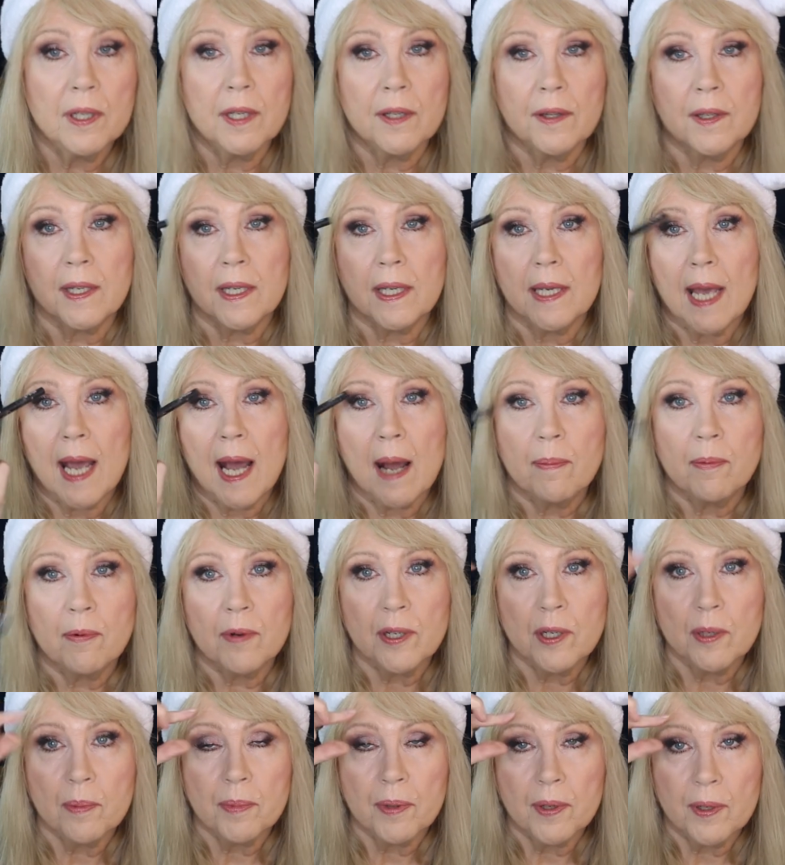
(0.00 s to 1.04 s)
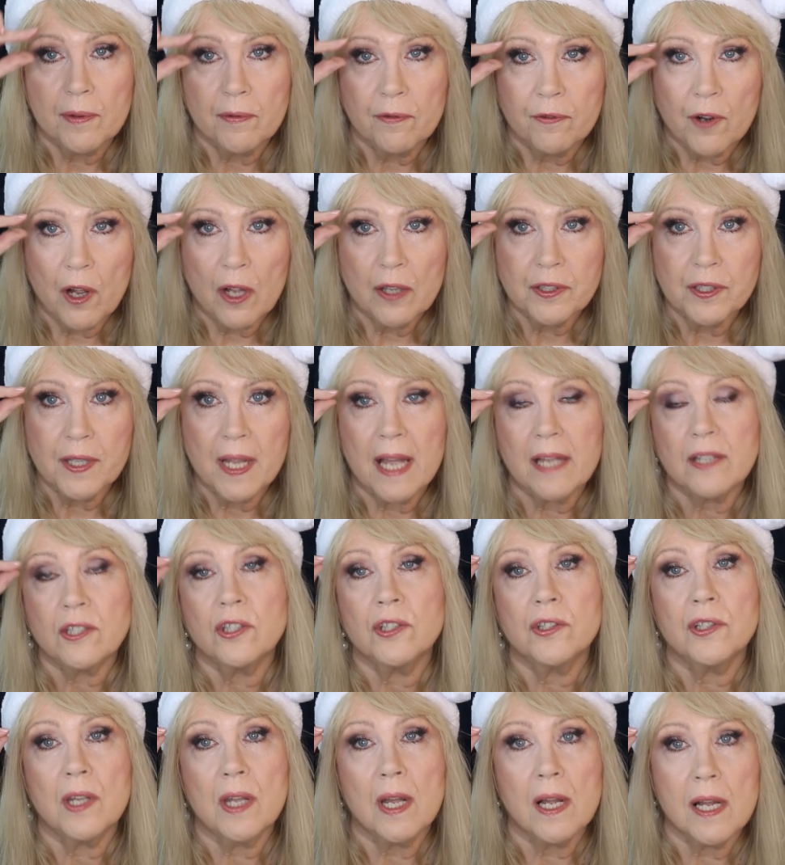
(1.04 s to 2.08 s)
in the gap, when you put false
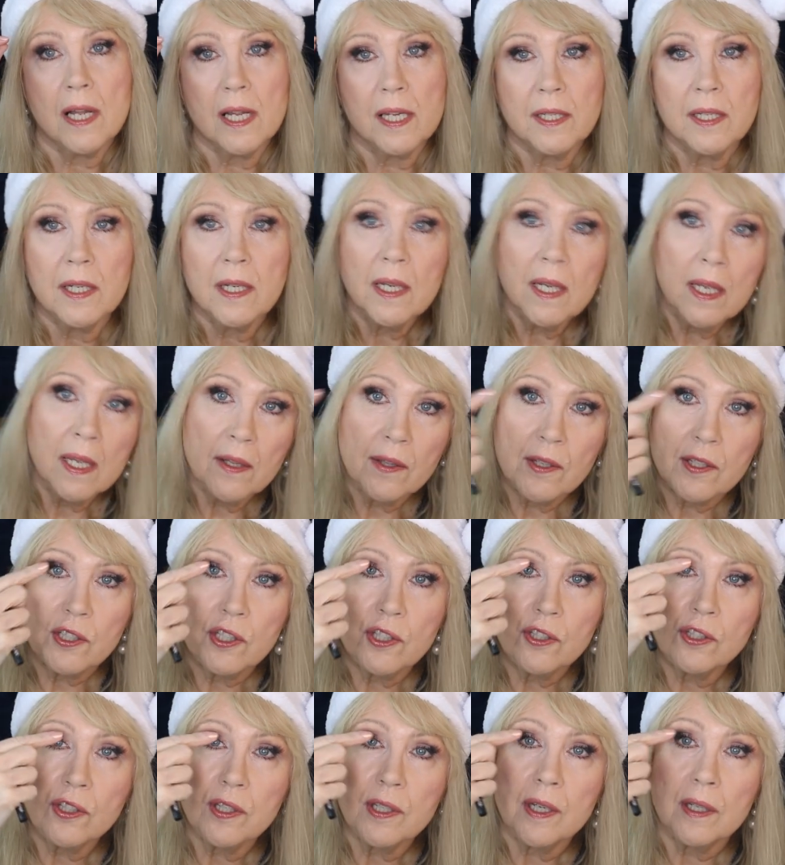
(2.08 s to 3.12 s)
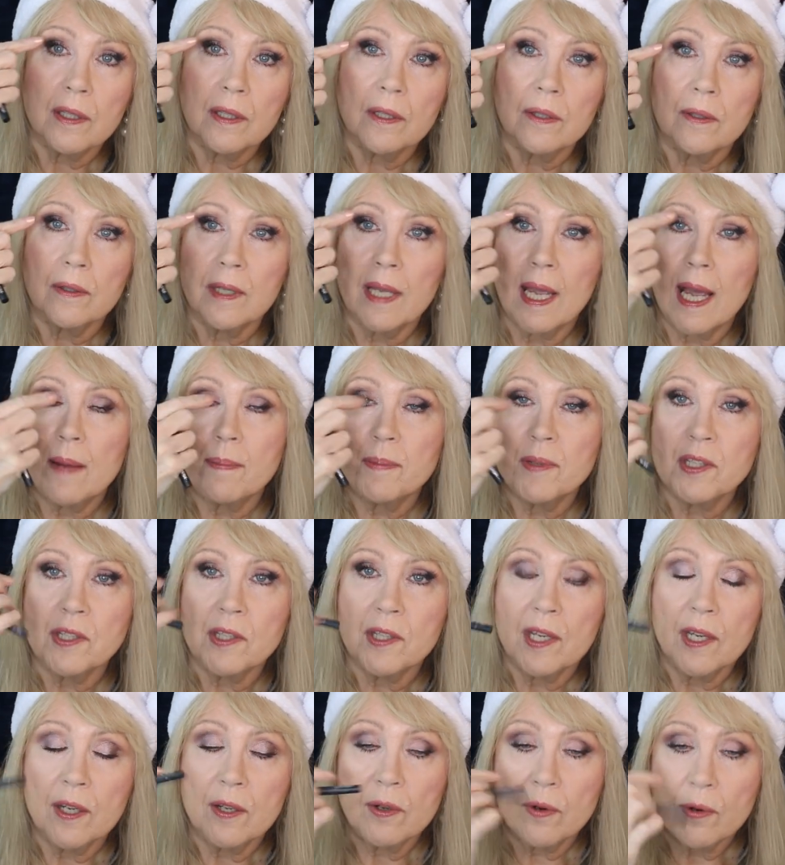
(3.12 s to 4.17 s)
lashes on, there's usually a little gap of
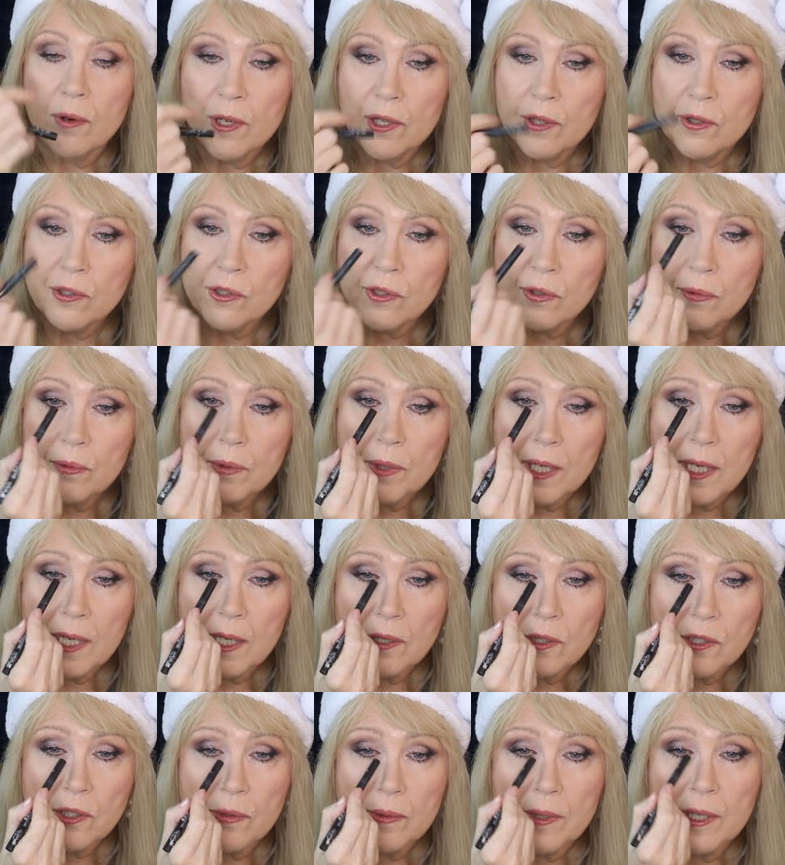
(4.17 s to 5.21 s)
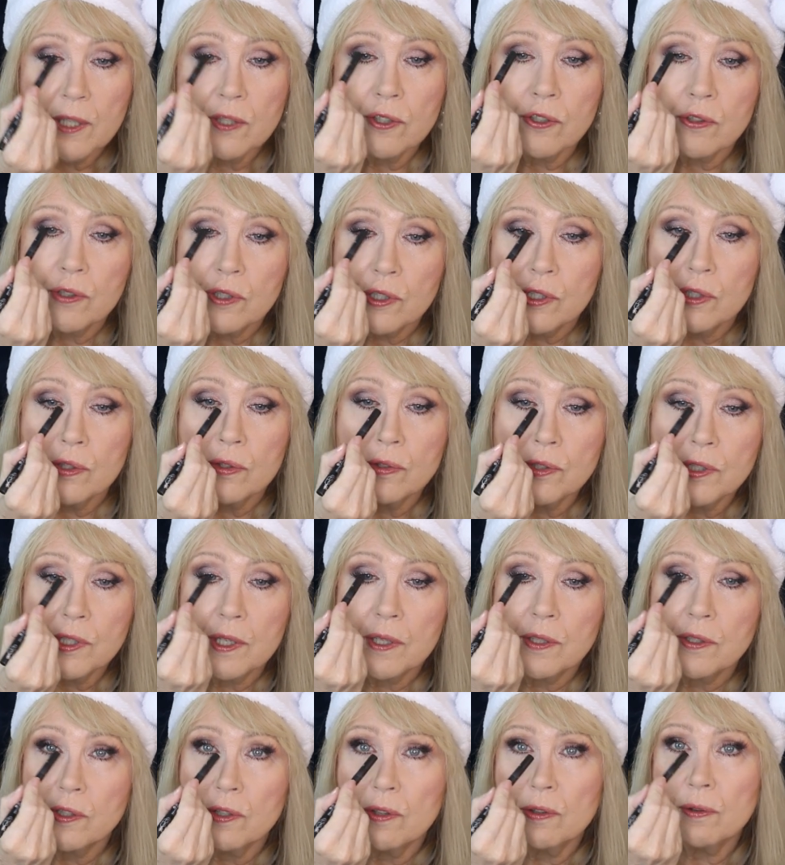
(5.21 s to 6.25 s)
skin, or you do need to introduce
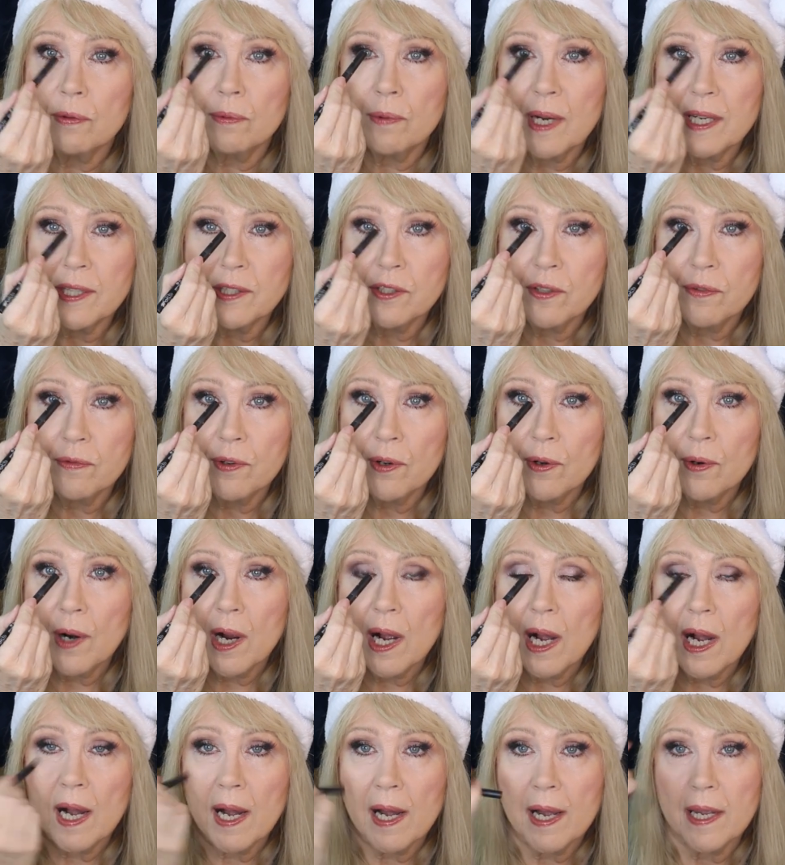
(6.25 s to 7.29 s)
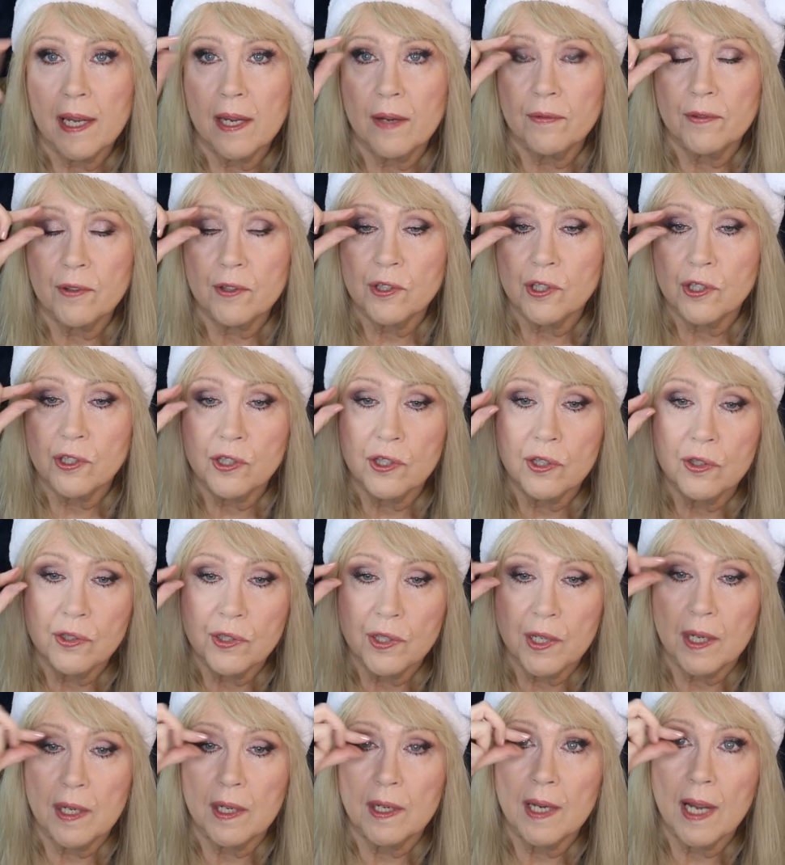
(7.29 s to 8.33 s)
it to the rest of your eye if you're just
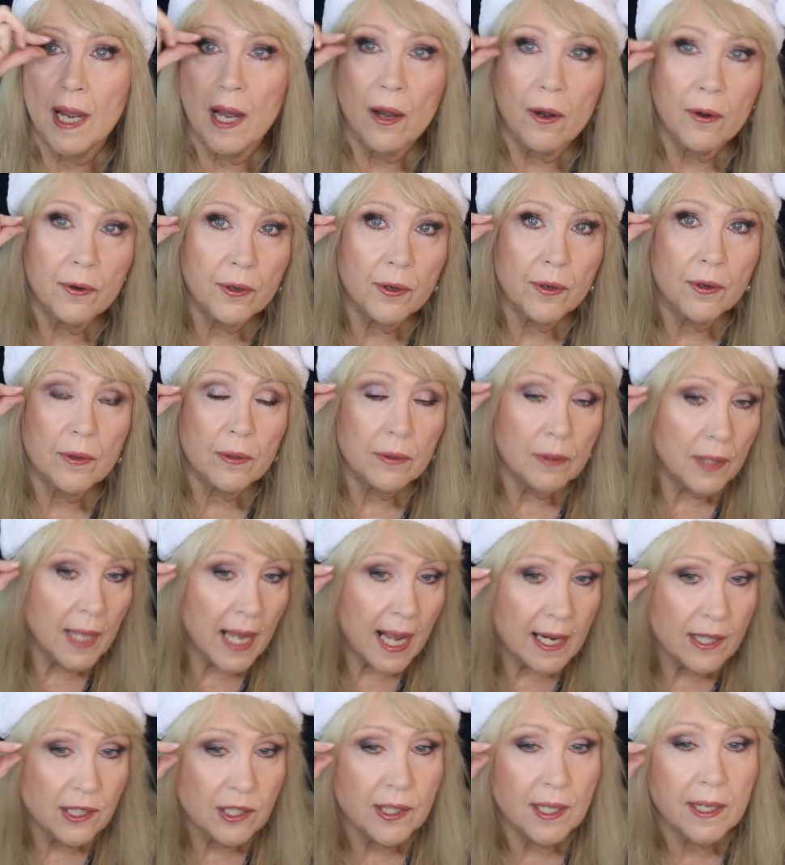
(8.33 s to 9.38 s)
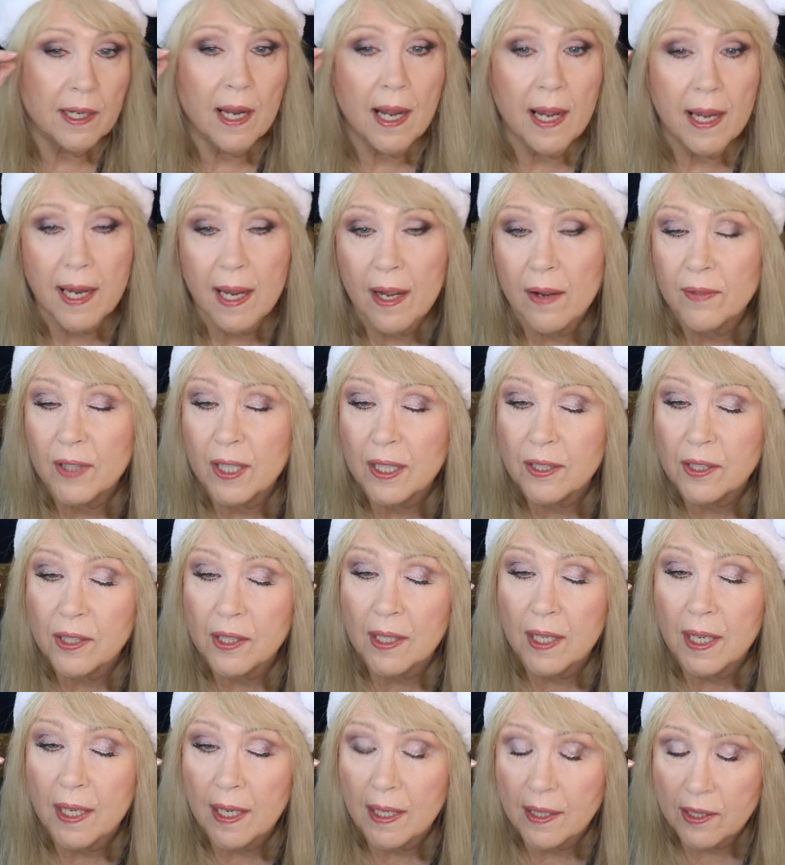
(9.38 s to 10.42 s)
using an outer lash like I have on
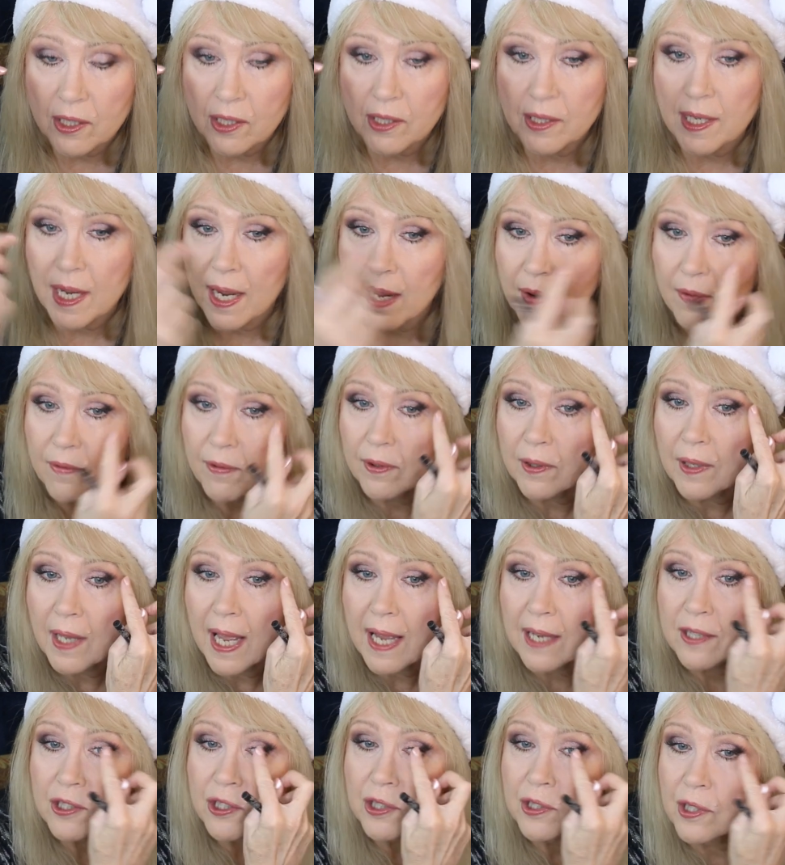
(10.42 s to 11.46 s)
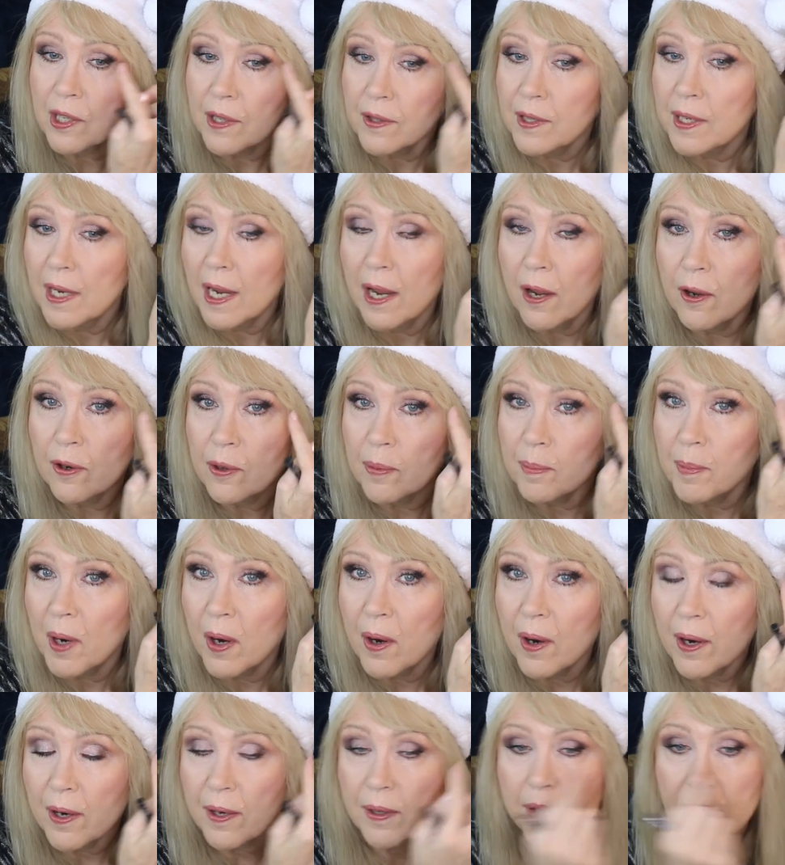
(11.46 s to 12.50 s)
today. I just have lashes on the outer
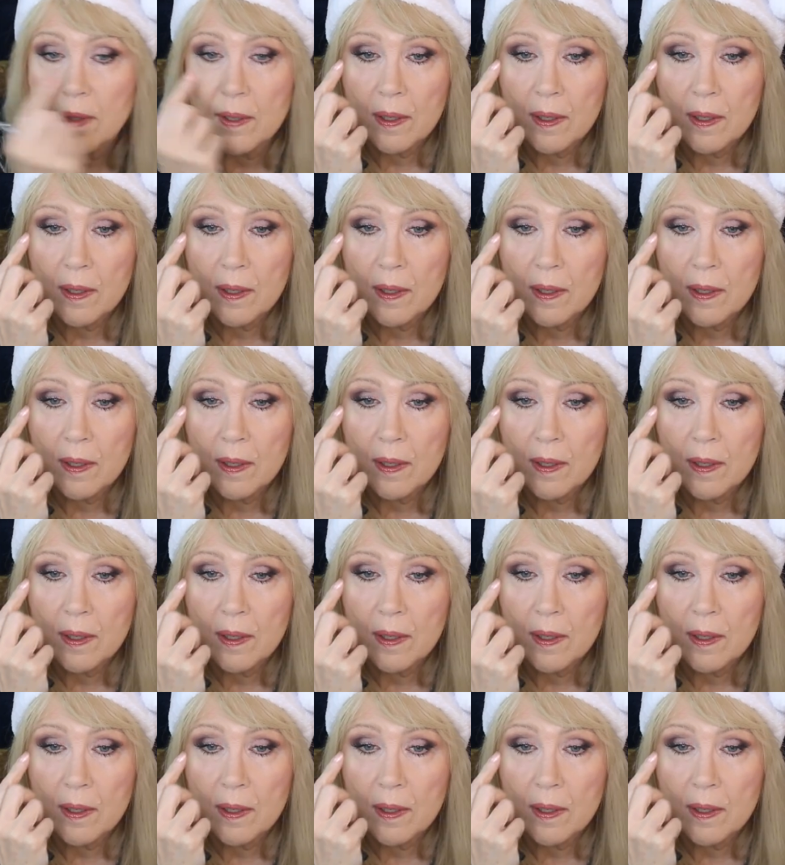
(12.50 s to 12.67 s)
part